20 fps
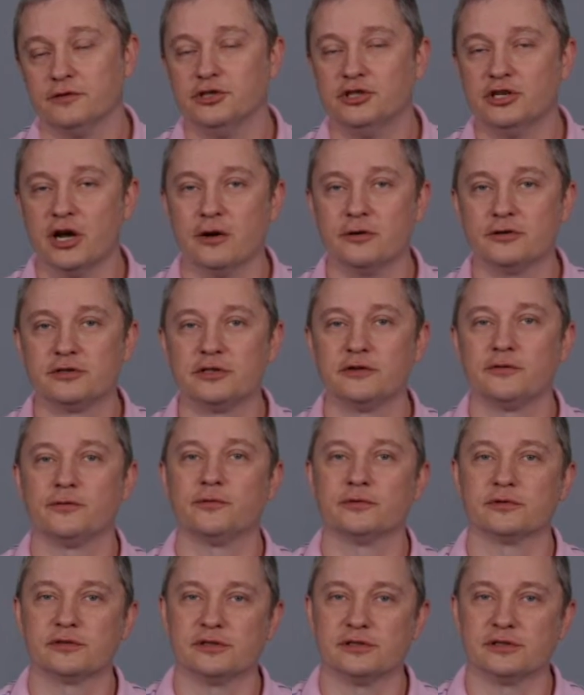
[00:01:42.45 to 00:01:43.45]

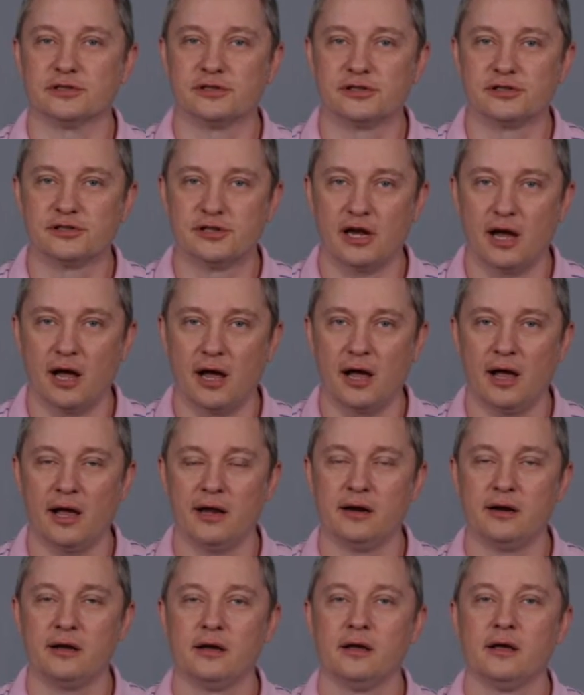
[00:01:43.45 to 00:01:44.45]
Joseph was the
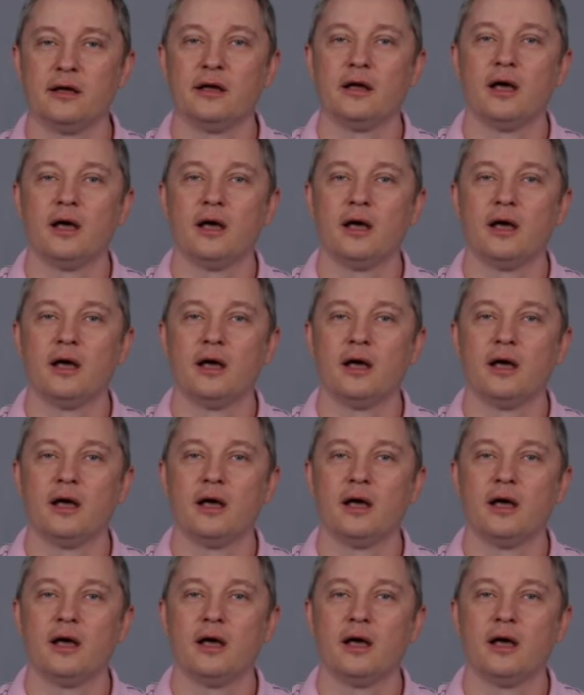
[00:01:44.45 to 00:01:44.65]
son